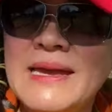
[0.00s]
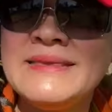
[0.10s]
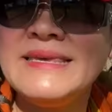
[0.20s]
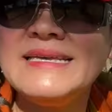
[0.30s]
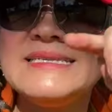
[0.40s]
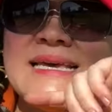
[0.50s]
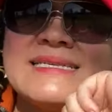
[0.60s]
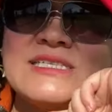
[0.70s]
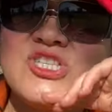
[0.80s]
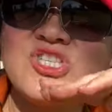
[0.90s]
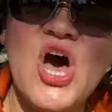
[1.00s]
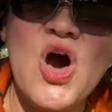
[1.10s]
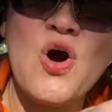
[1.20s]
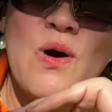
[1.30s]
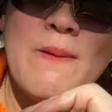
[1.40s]
This is
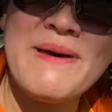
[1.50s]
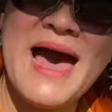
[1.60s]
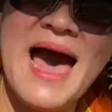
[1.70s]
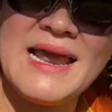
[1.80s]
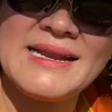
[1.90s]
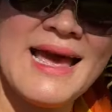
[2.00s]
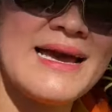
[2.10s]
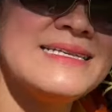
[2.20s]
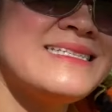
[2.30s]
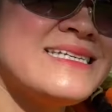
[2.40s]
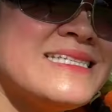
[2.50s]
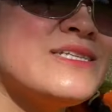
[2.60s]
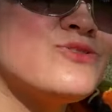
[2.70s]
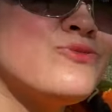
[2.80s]
so bad, guys. This is